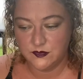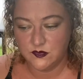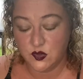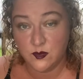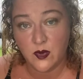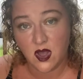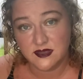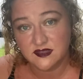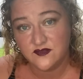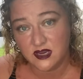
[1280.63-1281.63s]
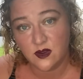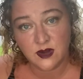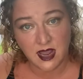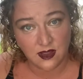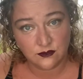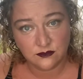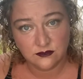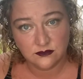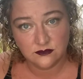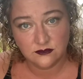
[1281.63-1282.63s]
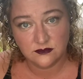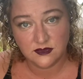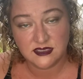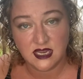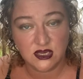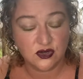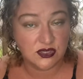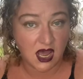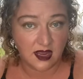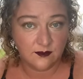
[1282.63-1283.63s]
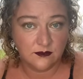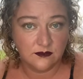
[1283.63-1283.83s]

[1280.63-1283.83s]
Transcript: you can pause the video now and take your time